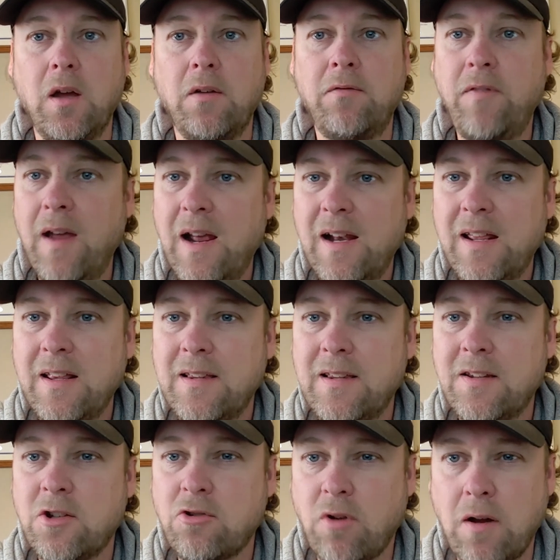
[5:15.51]
Fairly
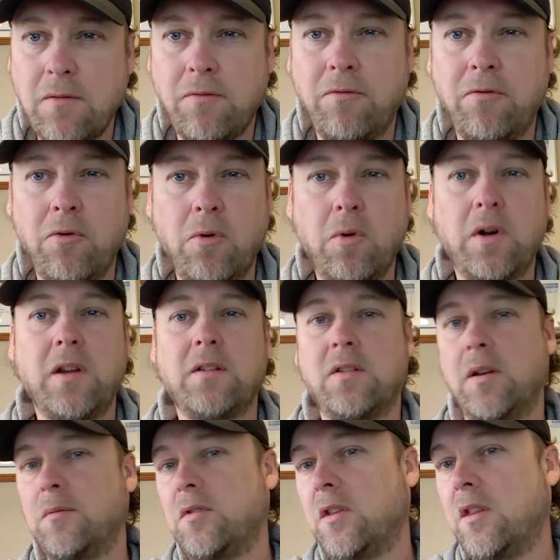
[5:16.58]
straightforward in
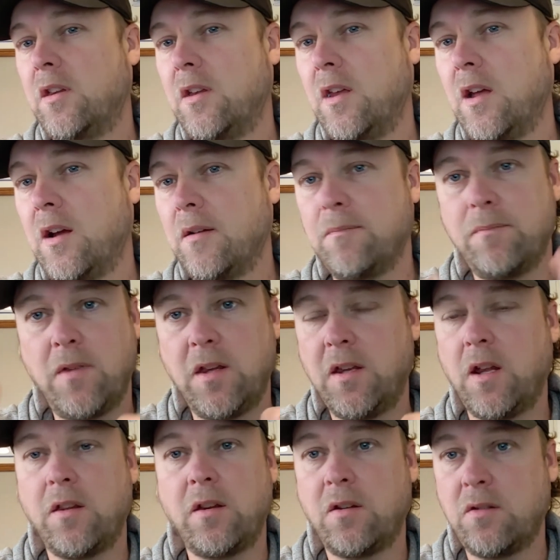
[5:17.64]
terms of the, you
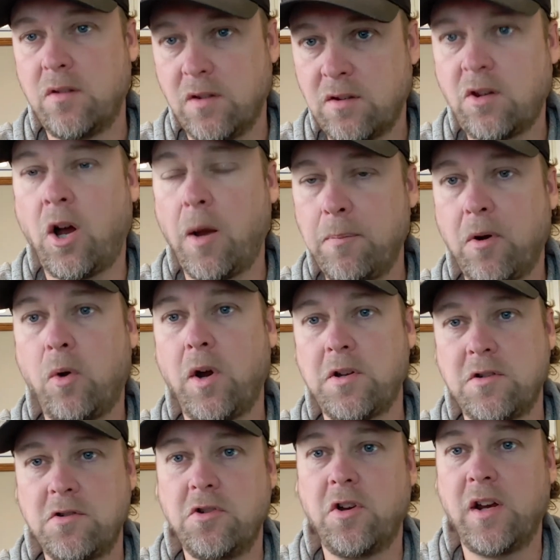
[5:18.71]
know, the type of
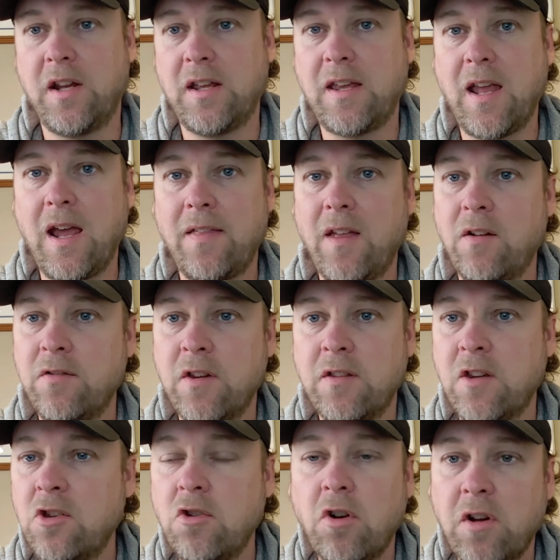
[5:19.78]
questions you're going to get.
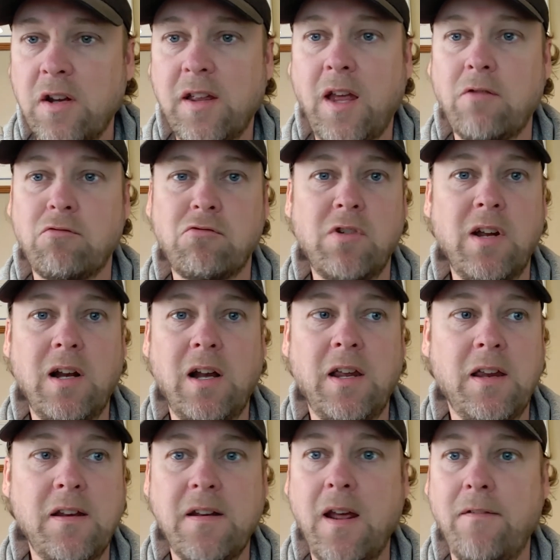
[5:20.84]
You're not going to get really
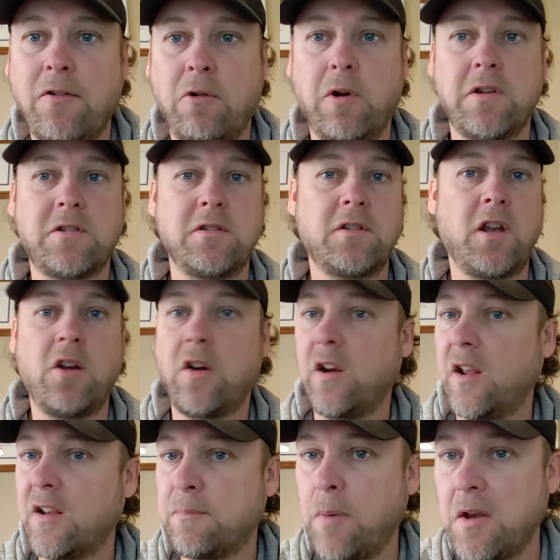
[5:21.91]
in-depth questions. They're not going
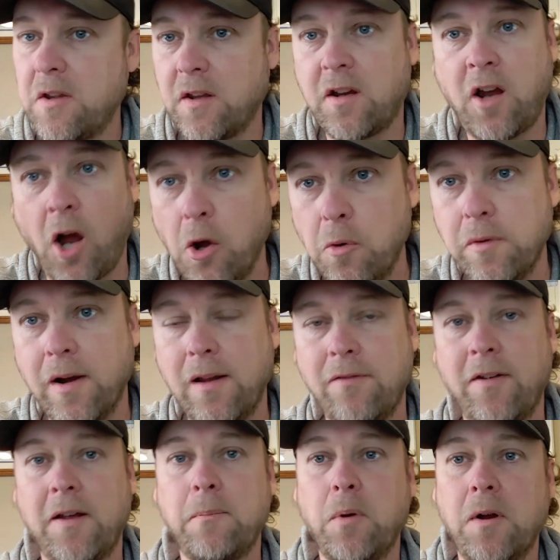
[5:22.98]
to expect you to code
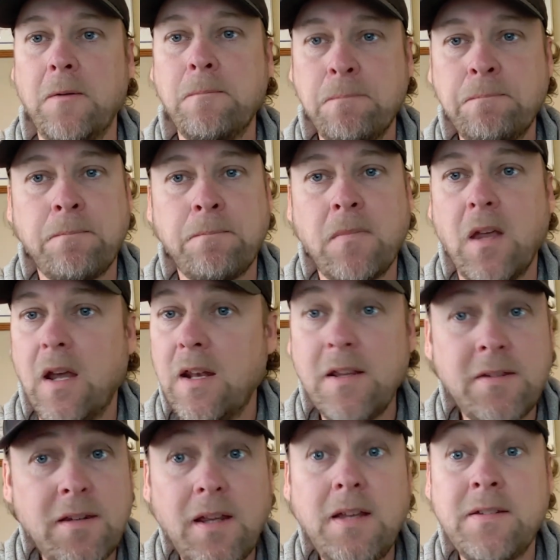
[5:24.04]
anything, but it
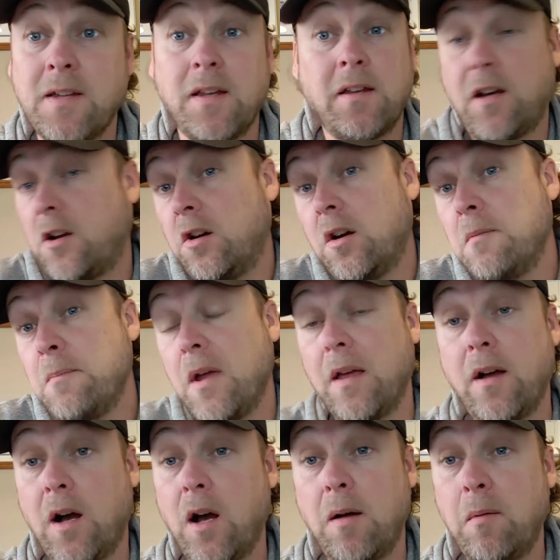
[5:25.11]
isn't easy. I've got to
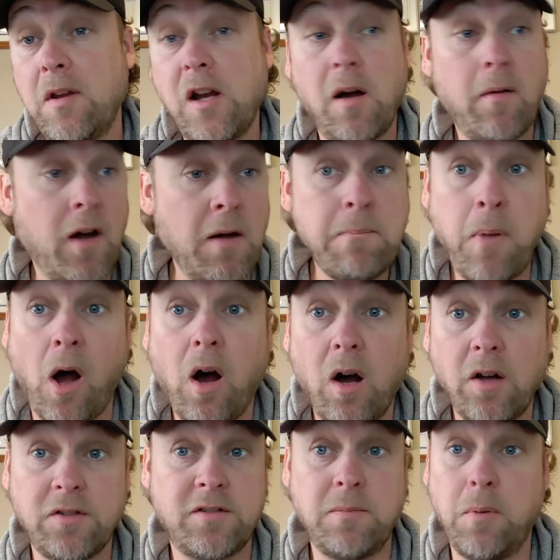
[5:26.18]
admit, I mean, I
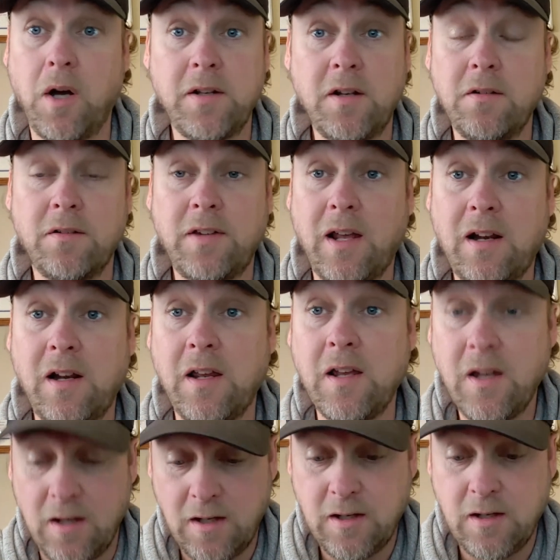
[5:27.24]
passed, but I didn't exactly,
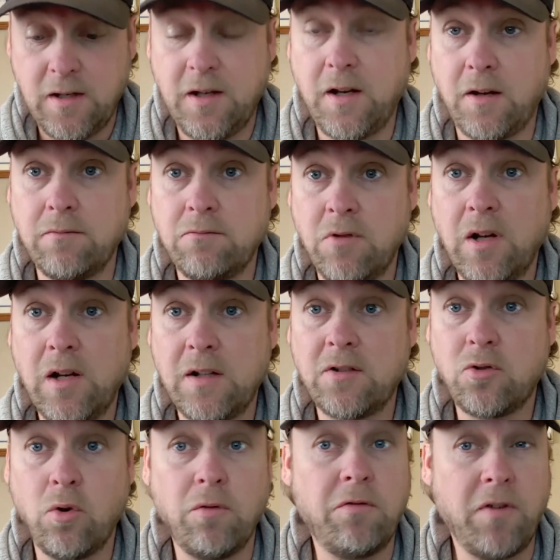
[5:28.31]
you know, really
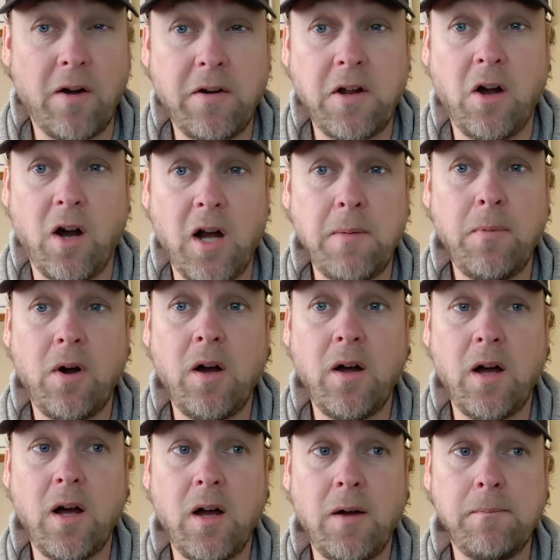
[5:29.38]
score very high, but,
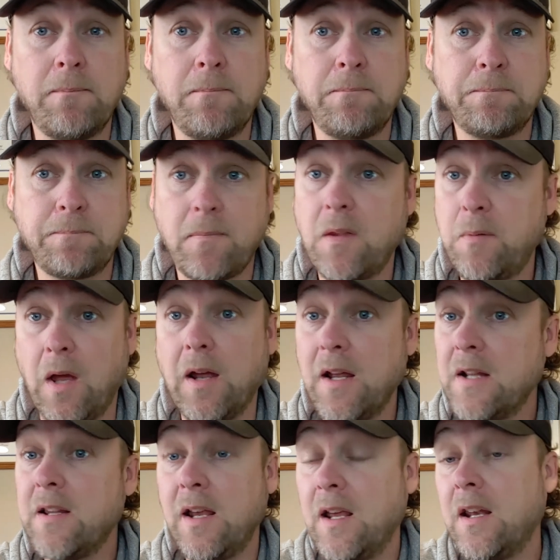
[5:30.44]
yeah,
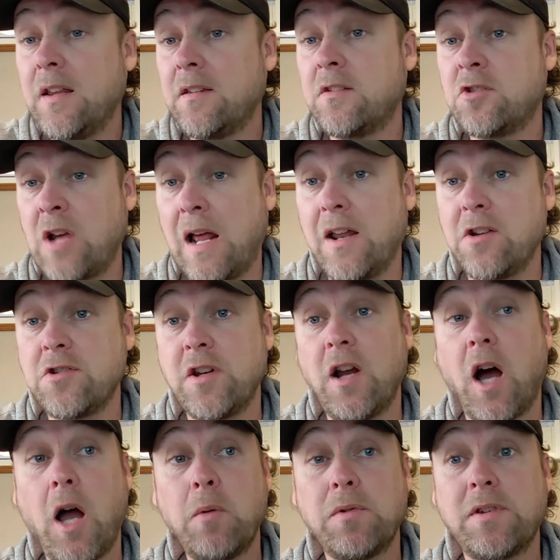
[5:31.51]
it is challenging.
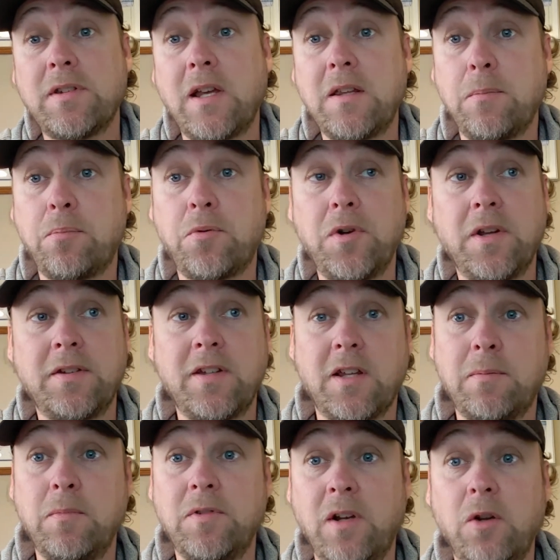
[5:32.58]
I would say the
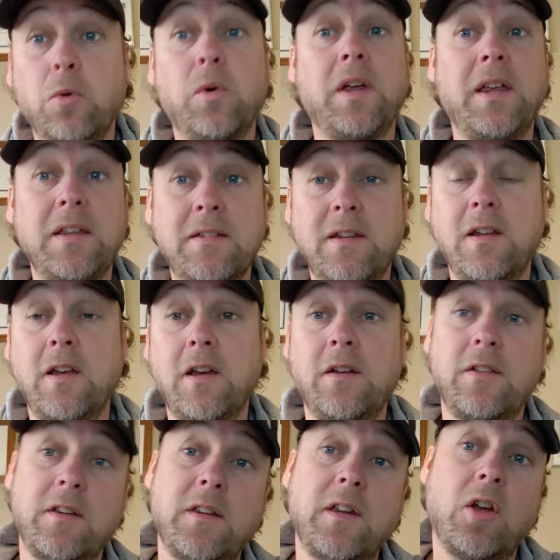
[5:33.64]
pre-assessment is a little easier
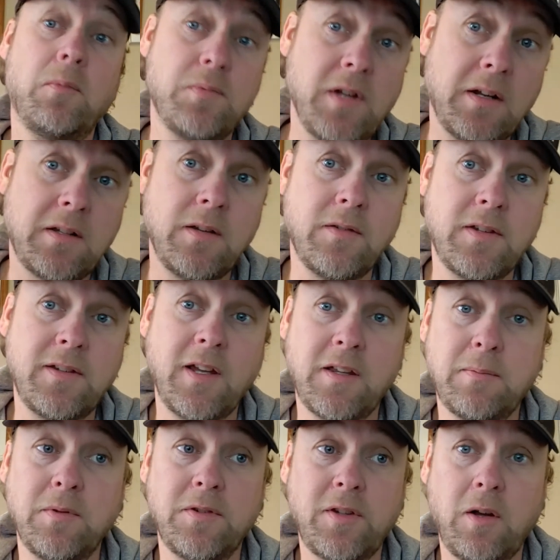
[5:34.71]
than the objective
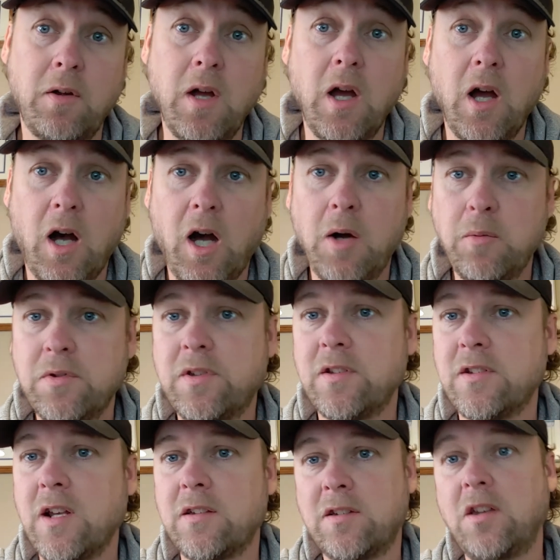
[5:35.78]
assessment. So I would
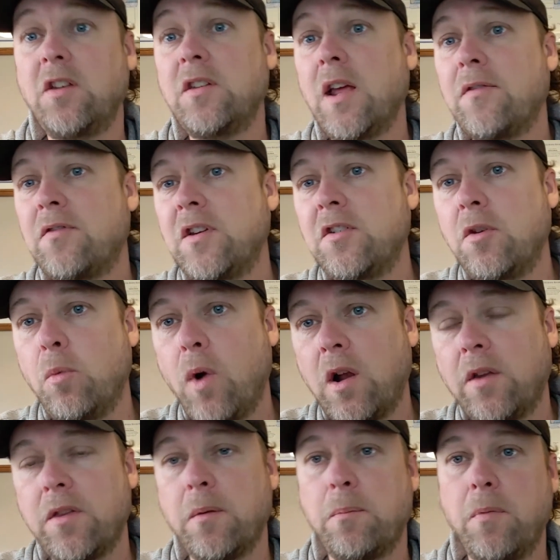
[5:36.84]
suggest that you definitely do well
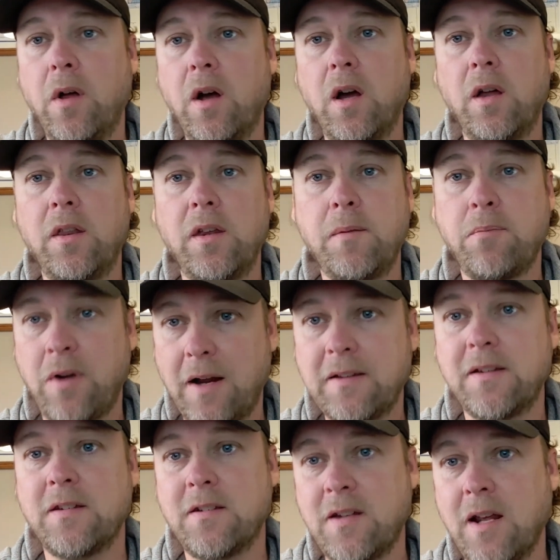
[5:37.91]
on the
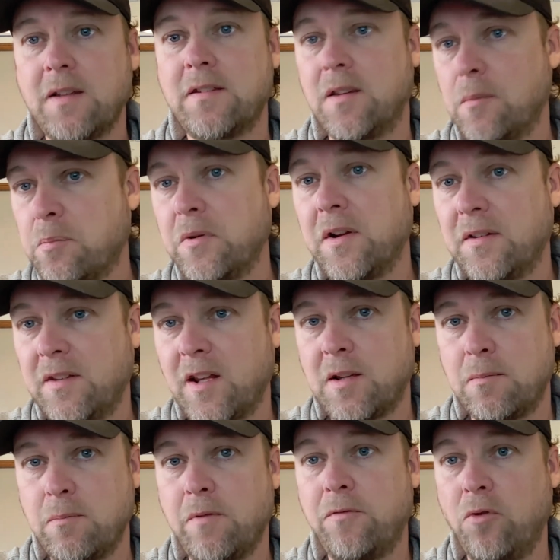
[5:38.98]
practice test and the
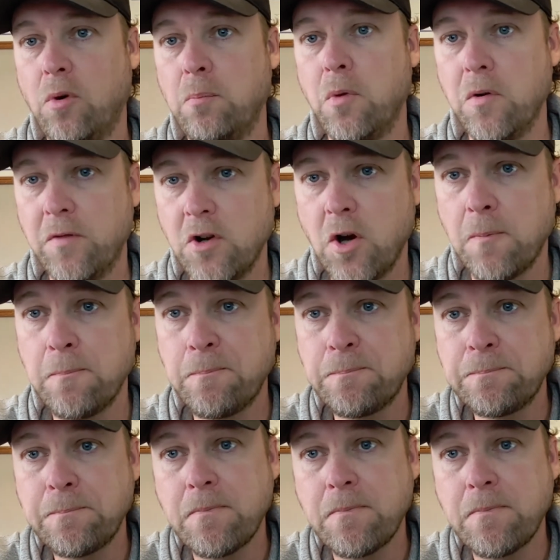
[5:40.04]
pre-assessment before moving on.